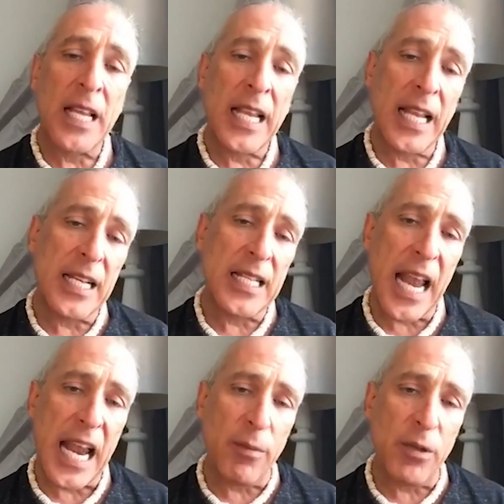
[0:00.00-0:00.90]
It is
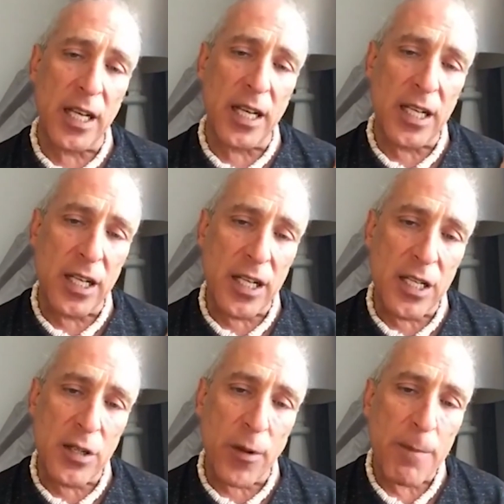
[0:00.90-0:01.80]
able to
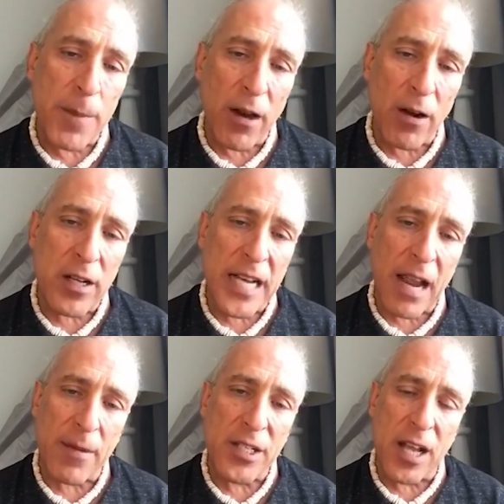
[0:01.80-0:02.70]
repair
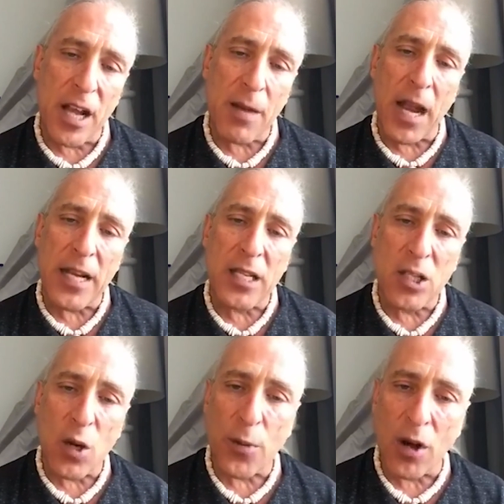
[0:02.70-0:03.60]
damage done by
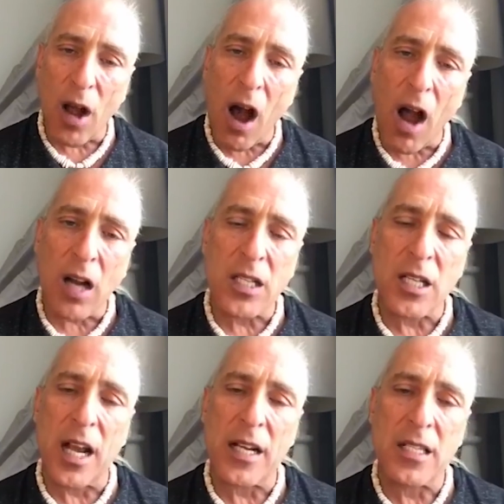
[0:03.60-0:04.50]

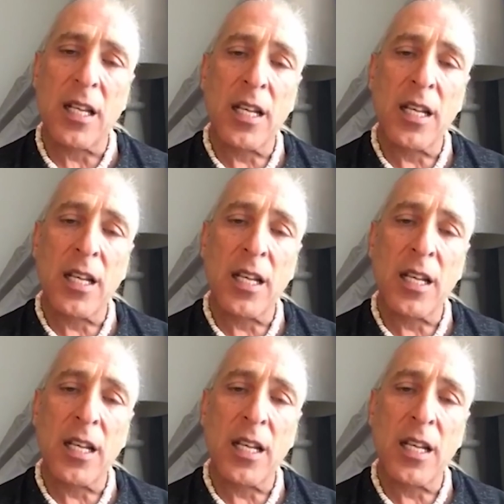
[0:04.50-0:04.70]
superoxides.